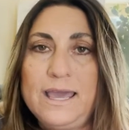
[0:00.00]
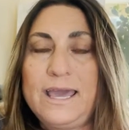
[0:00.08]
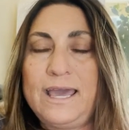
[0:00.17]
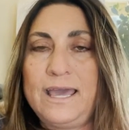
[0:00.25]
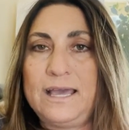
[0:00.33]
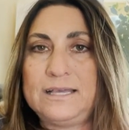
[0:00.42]

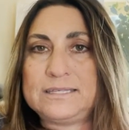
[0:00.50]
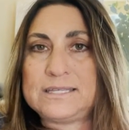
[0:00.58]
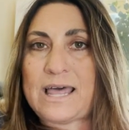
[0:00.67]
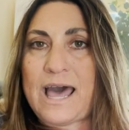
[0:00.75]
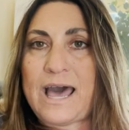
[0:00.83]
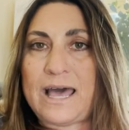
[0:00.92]

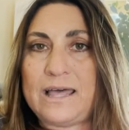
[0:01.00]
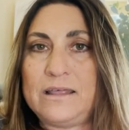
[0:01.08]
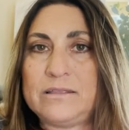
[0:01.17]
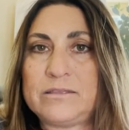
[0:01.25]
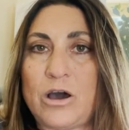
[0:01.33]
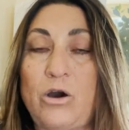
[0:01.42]
is that
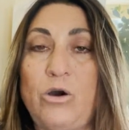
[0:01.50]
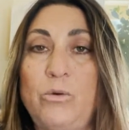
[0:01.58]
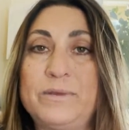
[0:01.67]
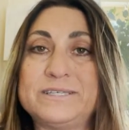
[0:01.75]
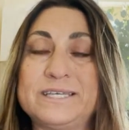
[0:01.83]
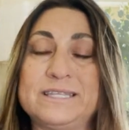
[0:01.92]
the
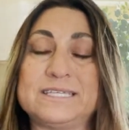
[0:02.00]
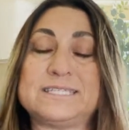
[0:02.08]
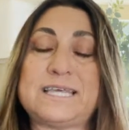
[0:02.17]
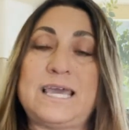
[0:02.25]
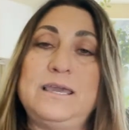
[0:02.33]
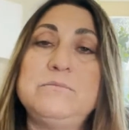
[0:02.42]
home is in the
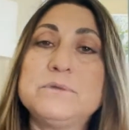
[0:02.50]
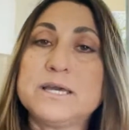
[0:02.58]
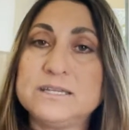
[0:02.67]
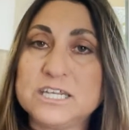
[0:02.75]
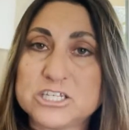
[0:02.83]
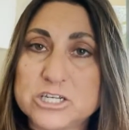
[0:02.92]
same
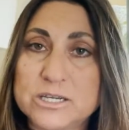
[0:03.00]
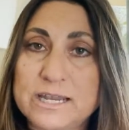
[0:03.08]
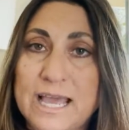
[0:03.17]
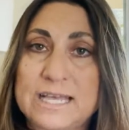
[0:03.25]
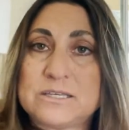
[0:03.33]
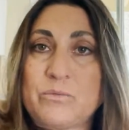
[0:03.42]
condition
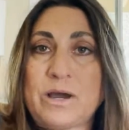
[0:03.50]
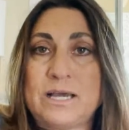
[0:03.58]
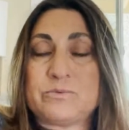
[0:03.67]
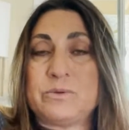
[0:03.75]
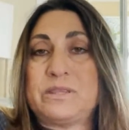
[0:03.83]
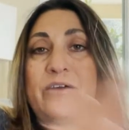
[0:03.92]
as it
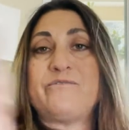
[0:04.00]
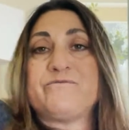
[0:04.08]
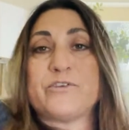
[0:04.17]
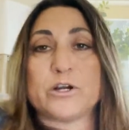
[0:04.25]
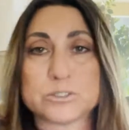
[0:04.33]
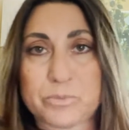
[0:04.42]
was when they
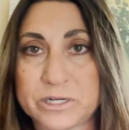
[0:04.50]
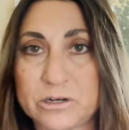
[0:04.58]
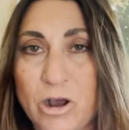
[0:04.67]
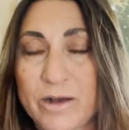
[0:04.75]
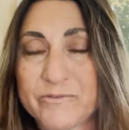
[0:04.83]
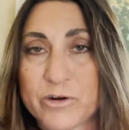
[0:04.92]
first put
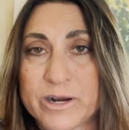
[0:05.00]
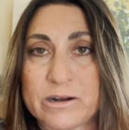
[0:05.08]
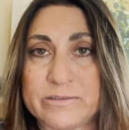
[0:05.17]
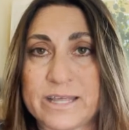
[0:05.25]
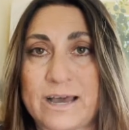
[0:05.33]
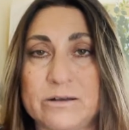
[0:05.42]
an offer in
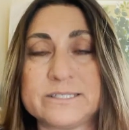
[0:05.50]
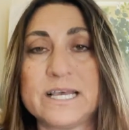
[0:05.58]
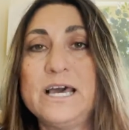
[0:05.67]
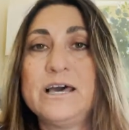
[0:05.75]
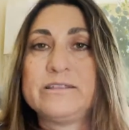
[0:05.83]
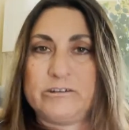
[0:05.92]
on the house.
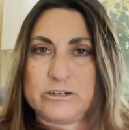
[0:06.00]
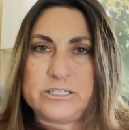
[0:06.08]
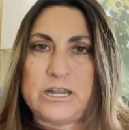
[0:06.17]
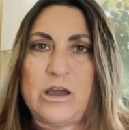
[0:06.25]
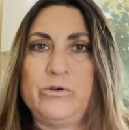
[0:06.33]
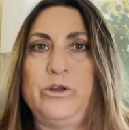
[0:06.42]
There's
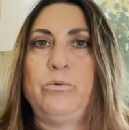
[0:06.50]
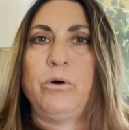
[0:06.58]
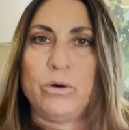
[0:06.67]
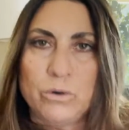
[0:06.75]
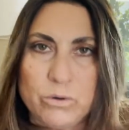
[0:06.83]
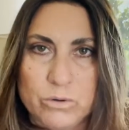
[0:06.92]
no new
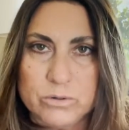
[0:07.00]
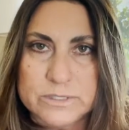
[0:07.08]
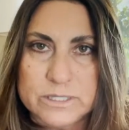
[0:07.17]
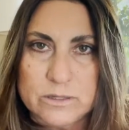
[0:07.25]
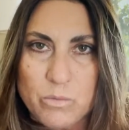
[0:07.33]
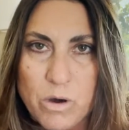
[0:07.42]
holes
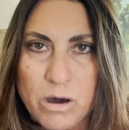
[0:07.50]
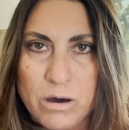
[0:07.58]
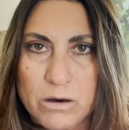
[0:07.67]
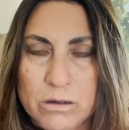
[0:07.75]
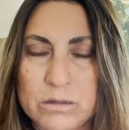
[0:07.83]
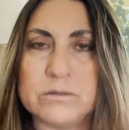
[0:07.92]
in the
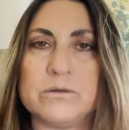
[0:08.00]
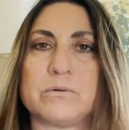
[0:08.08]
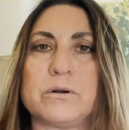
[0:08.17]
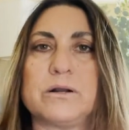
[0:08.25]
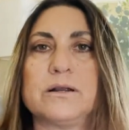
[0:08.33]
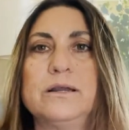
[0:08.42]
wall
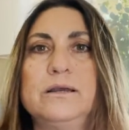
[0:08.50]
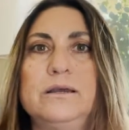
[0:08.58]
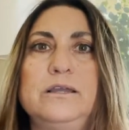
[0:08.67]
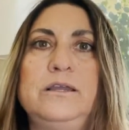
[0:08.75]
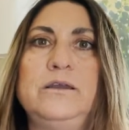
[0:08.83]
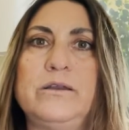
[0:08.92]
or,
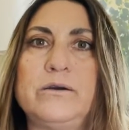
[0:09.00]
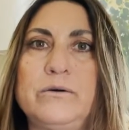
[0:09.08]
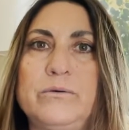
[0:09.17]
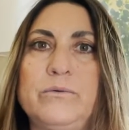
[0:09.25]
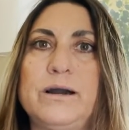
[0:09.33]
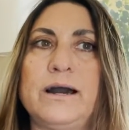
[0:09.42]
you know,
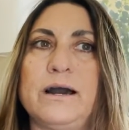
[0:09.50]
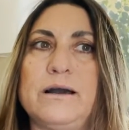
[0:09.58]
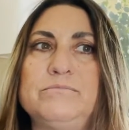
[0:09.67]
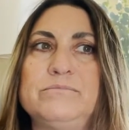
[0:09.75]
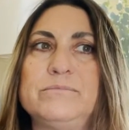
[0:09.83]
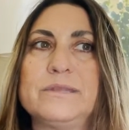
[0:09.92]

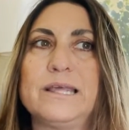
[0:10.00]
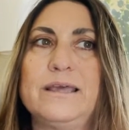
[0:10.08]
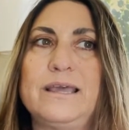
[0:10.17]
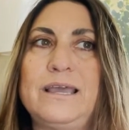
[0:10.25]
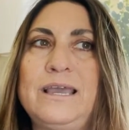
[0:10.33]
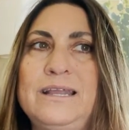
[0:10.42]
um,
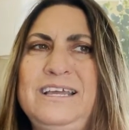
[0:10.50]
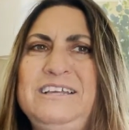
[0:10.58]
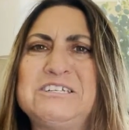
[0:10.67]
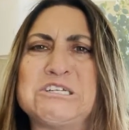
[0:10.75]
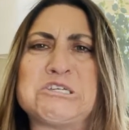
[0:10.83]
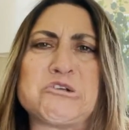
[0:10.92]
any
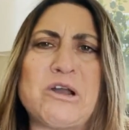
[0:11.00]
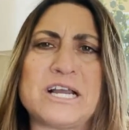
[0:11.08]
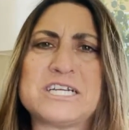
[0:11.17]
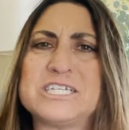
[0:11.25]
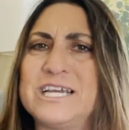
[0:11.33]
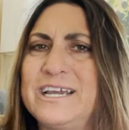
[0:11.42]

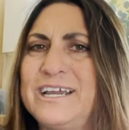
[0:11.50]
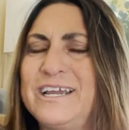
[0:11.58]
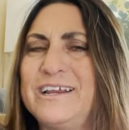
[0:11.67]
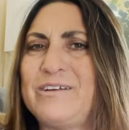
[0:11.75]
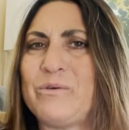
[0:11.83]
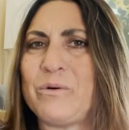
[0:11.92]

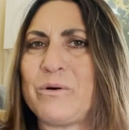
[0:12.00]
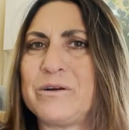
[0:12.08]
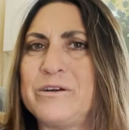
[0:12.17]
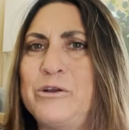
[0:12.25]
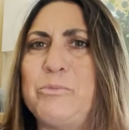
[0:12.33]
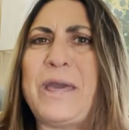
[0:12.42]
distraction or
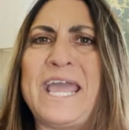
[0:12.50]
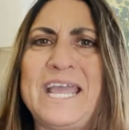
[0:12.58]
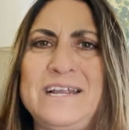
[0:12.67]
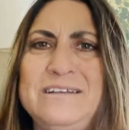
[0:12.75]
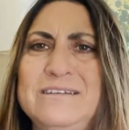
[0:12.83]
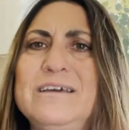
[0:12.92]
new
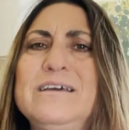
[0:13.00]
paint.